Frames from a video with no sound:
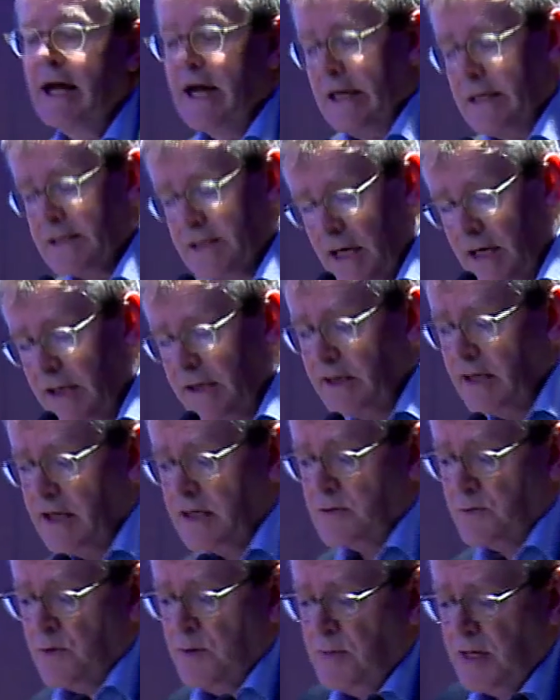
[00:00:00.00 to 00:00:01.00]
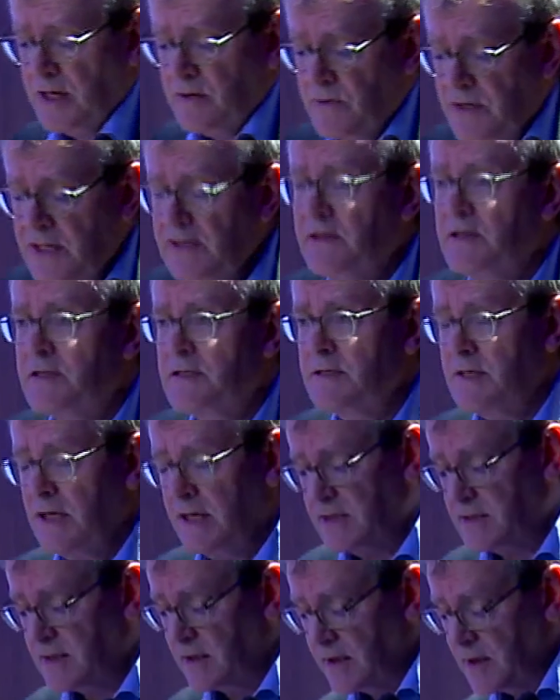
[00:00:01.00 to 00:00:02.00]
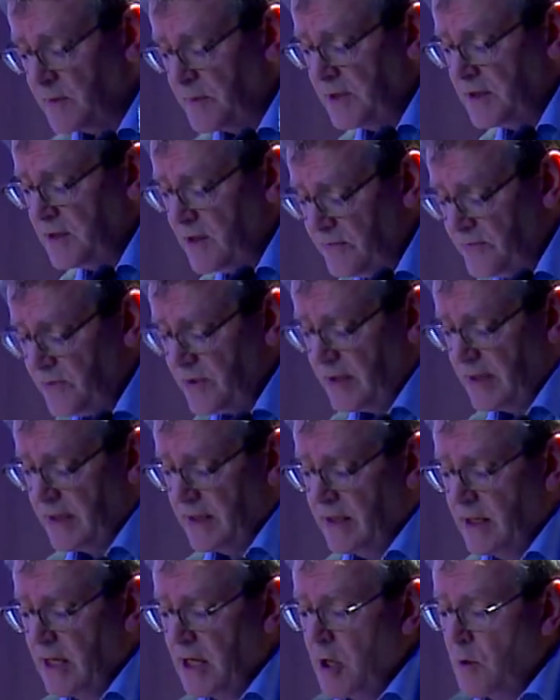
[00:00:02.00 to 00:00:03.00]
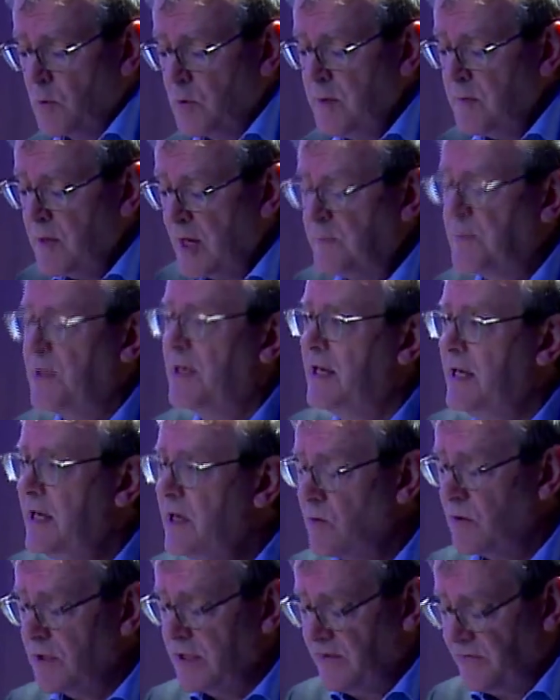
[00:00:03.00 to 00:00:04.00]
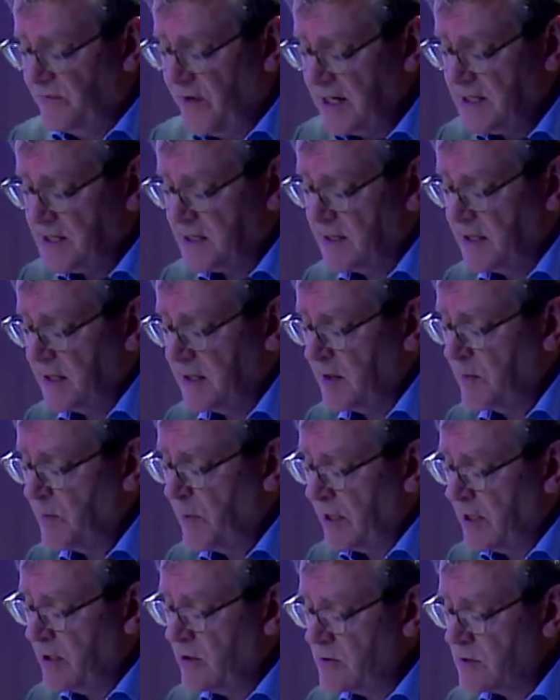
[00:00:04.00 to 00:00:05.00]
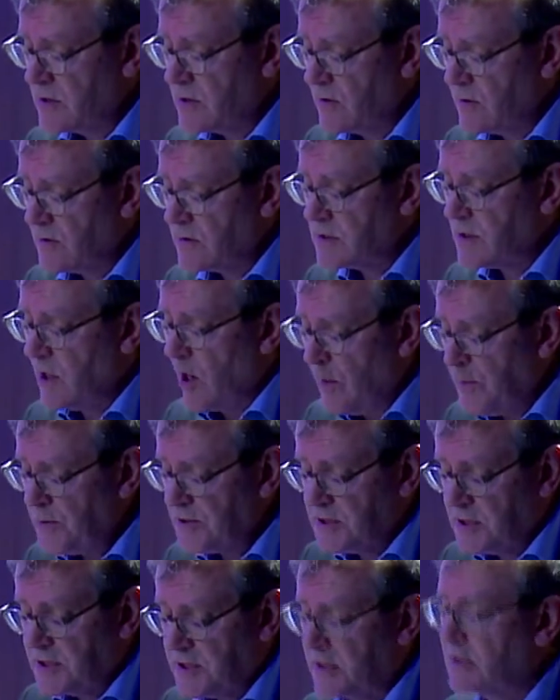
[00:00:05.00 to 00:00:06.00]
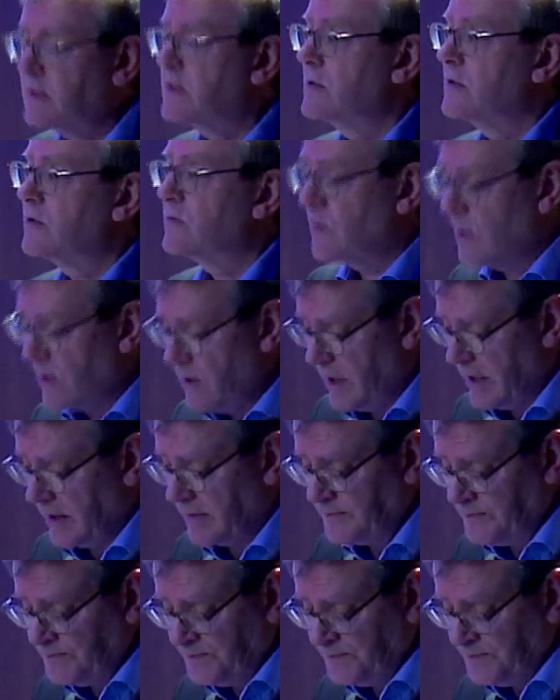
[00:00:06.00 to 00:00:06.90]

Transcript: As architects, we may read this text a little bit differently. We might be equally fascinated by Husserl's opposition to drawing.